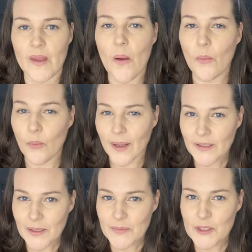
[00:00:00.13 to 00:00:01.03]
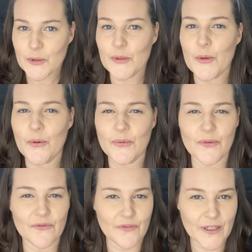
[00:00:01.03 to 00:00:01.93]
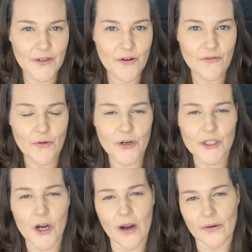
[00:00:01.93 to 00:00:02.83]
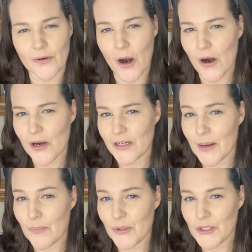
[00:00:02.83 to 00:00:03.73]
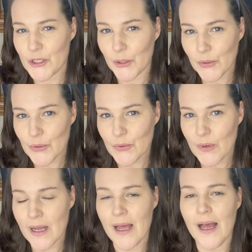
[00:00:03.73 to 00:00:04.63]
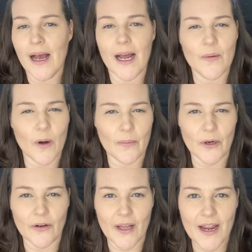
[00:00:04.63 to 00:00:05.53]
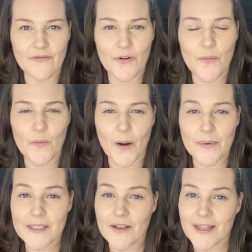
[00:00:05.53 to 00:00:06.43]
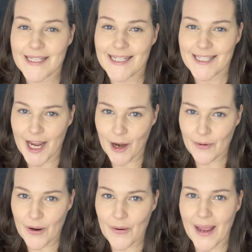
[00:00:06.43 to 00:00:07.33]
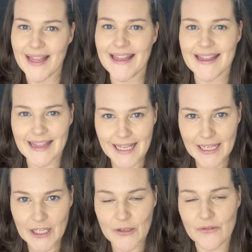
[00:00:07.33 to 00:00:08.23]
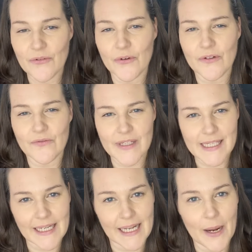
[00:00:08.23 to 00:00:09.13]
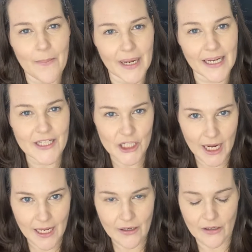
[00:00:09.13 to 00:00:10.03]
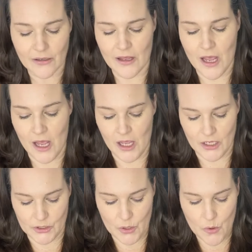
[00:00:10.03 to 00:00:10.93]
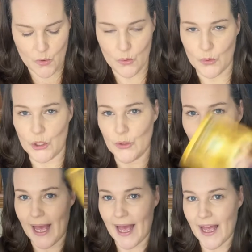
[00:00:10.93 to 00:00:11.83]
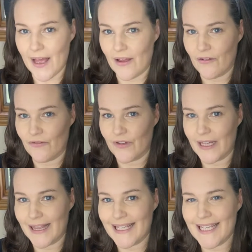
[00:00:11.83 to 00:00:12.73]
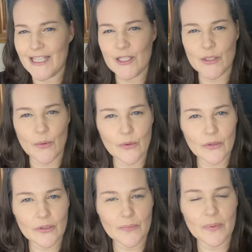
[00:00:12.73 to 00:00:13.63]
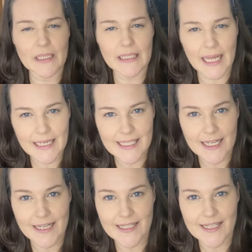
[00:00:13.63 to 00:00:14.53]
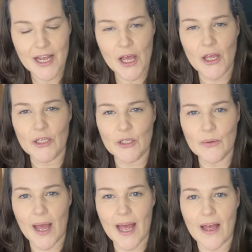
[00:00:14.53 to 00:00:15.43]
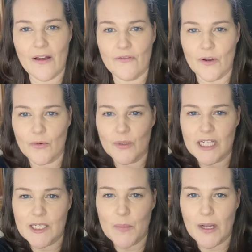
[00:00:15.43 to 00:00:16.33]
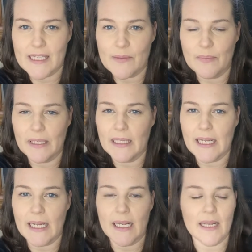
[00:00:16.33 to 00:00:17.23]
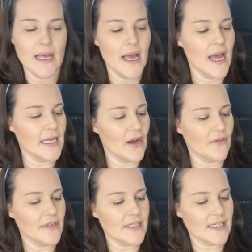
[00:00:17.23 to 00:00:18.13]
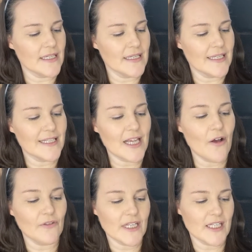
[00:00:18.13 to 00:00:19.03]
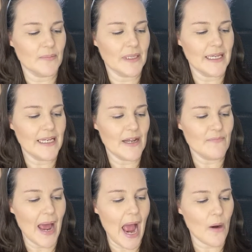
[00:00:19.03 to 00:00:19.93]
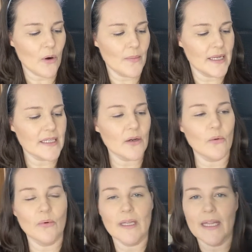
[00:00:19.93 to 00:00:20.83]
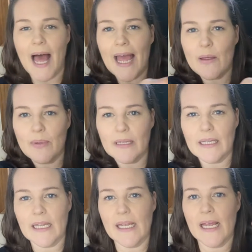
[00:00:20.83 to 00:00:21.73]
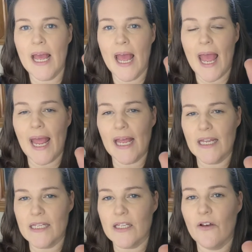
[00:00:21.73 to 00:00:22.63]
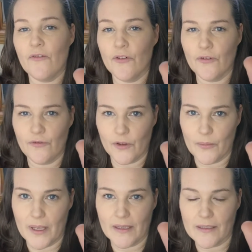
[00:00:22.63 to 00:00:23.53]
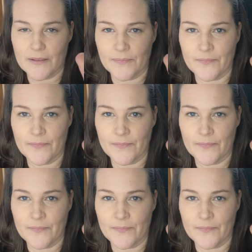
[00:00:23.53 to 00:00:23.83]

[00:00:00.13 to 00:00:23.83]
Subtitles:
Welcome to your reveal for chakra card number 2. I'm Robin Carline from Robin's Authentic Tarot, and thank you for visiting my channel. So you have the solar plexus. You have responsibility. Now this is self-discipline, empowerment, reliability, and fulfillment.